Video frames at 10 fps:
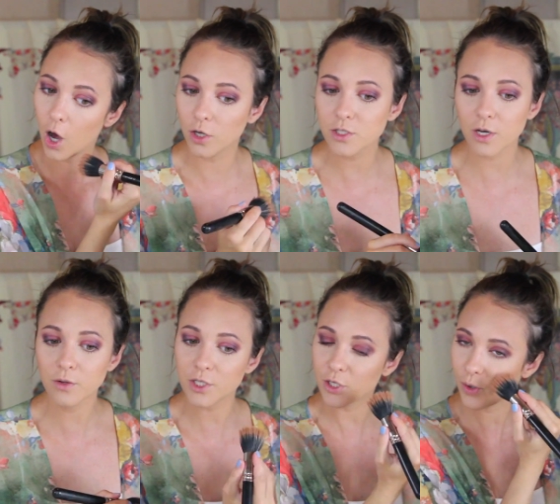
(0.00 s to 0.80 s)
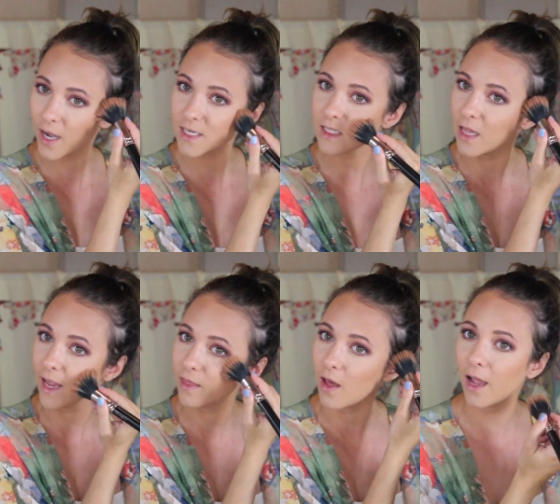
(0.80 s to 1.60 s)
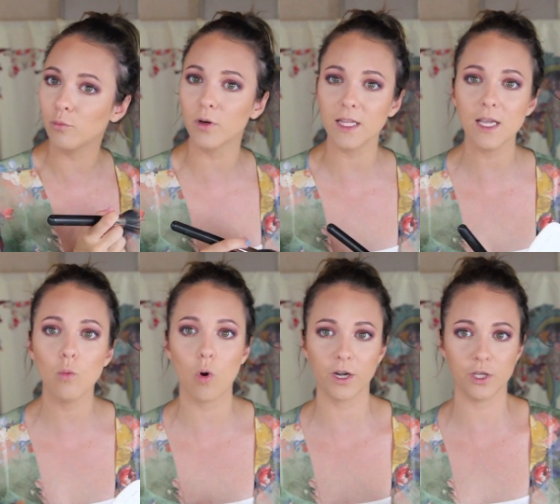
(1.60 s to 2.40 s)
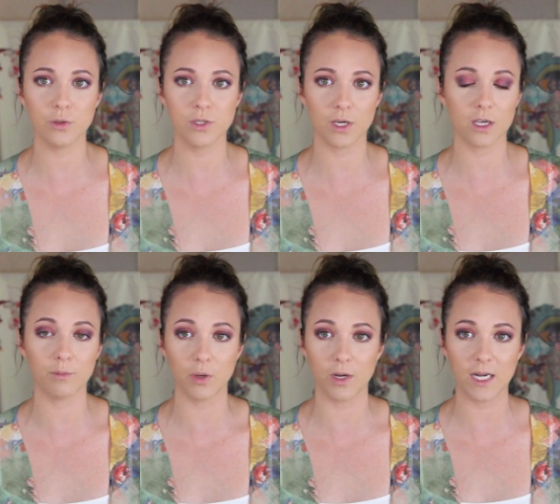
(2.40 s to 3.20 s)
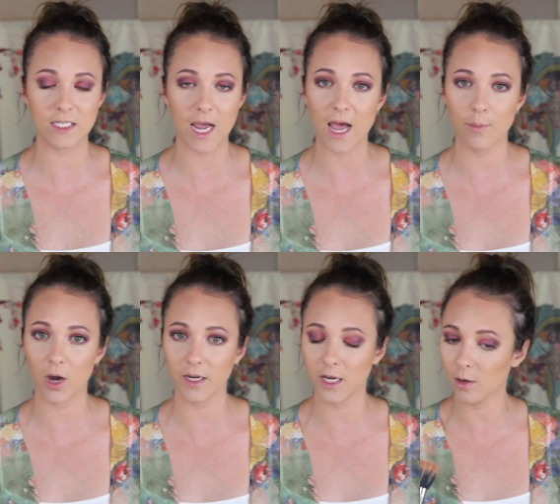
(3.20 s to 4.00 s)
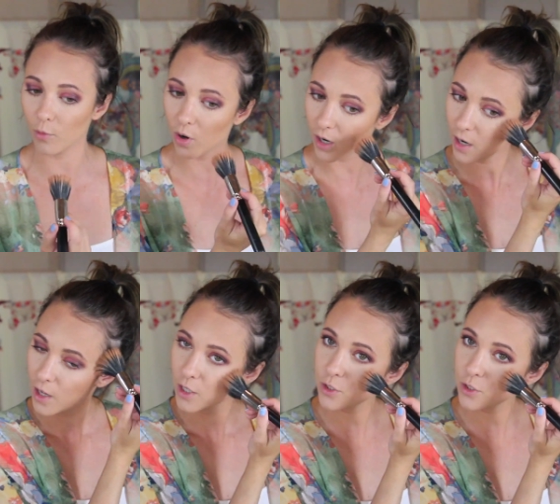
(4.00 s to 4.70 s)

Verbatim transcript: Also, do you guys like, I really want to use the community tab on here more,